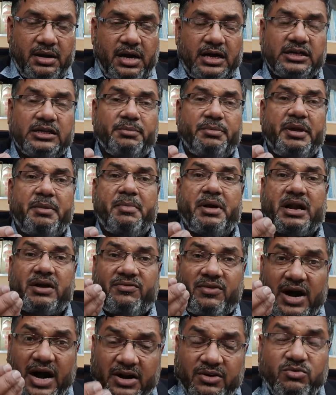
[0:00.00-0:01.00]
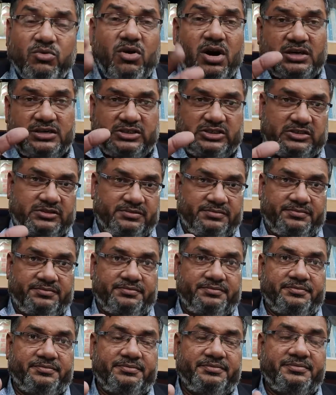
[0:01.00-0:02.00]
on the payment of advance
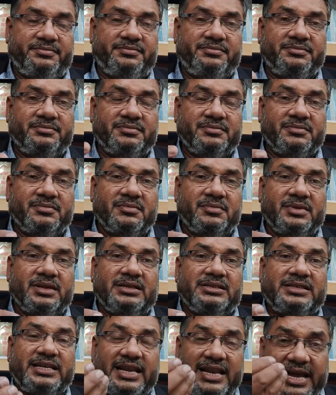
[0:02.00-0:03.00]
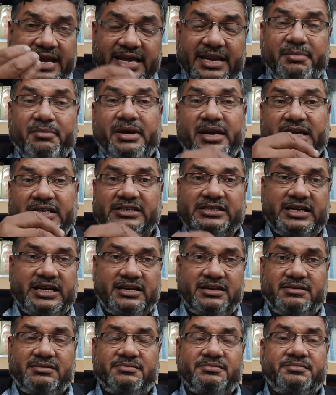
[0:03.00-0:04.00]
sale agreement is
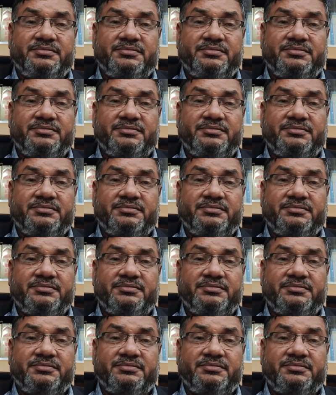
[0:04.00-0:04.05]
done.